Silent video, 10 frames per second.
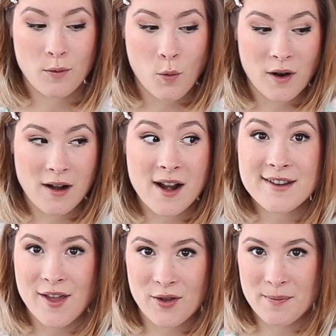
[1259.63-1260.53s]
for
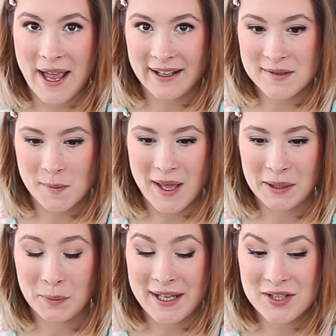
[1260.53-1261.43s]
another bag as
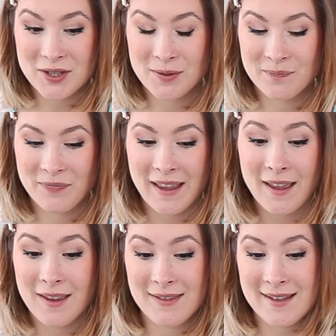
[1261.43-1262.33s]
well, which
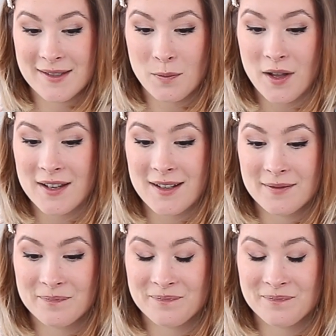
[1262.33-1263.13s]
this one,